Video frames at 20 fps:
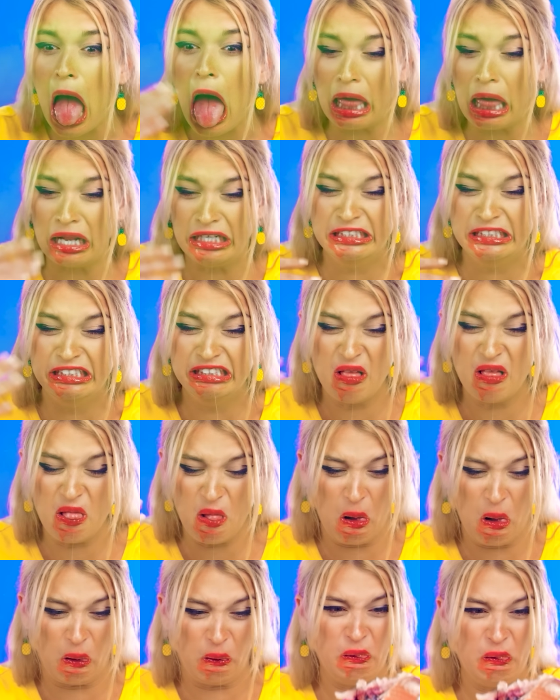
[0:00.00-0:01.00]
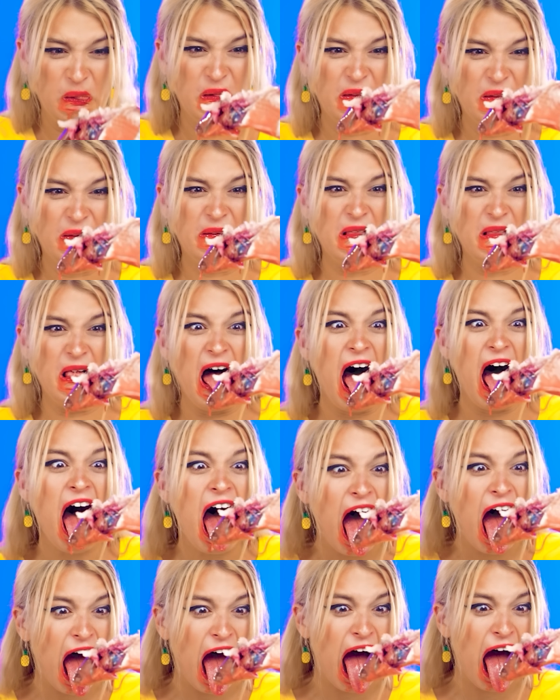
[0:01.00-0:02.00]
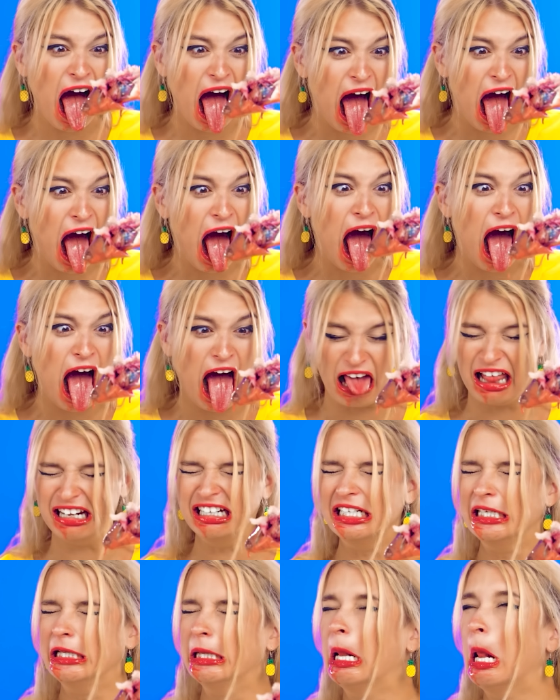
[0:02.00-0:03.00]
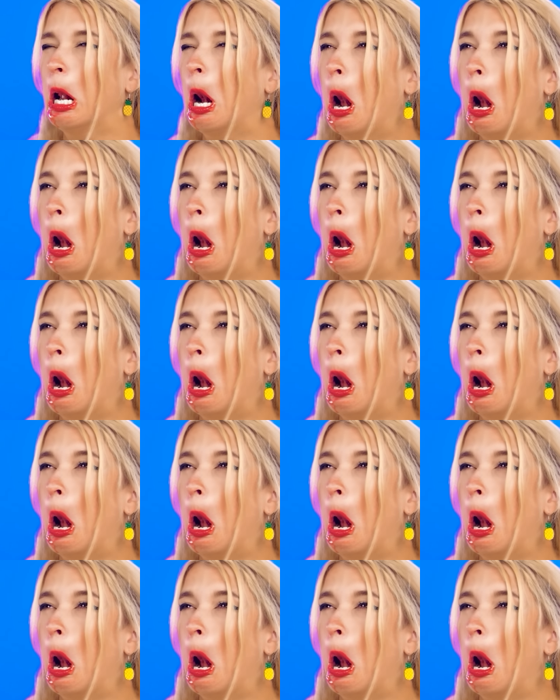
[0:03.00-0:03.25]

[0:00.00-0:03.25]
The only thing worse than raw fish is raw fish and chocolate.